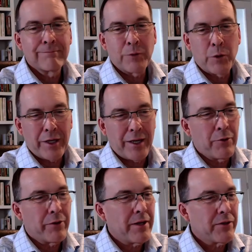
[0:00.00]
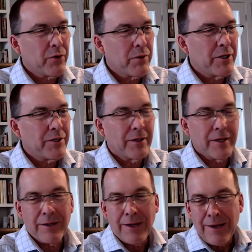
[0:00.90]
Okay, well, thanks very much,
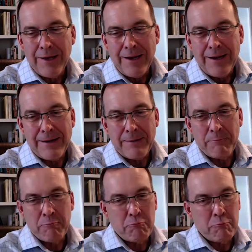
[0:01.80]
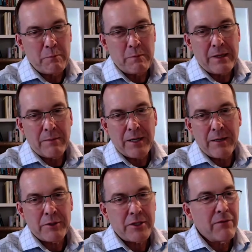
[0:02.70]
Alain. Yeah, my
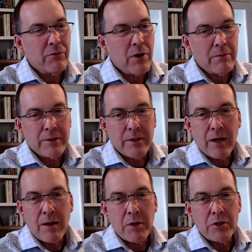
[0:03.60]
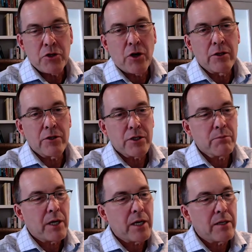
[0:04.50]
name's Steve Robertson. I'm a geologist
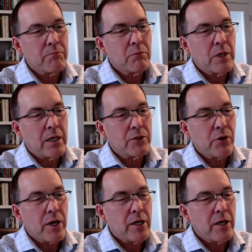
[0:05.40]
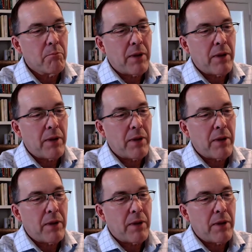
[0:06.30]
by training and